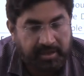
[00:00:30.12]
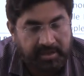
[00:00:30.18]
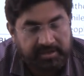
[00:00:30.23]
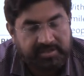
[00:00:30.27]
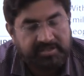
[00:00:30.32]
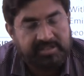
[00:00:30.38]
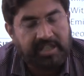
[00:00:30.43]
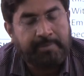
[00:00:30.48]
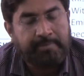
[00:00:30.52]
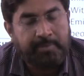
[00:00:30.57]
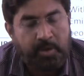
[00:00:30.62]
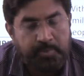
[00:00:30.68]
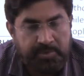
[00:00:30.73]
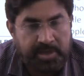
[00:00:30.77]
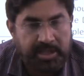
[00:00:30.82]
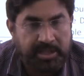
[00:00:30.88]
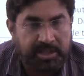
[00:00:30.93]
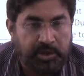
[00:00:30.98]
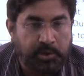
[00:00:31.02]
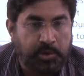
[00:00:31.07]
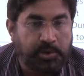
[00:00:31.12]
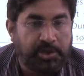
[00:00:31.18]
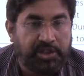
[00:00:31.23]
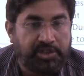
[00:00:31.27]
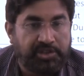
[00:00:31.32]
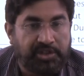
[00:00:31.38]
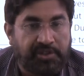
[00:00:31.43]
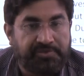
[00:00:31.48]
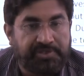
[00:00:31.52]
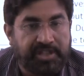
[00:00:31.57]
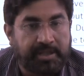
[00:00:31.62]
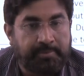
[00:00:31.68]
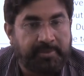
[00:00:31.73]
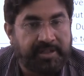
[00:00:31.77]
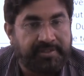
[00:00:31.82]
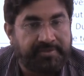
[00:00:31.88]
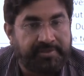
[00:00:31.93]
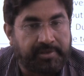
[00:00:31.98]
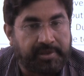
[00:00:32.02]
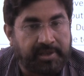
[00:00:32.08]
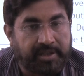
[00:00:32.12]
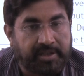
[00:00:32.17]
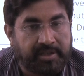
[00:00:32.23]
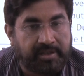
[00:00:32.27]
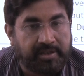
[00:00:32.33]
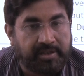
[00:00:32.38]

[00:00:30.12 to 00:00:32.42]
some of the theories of Sigmund Freud?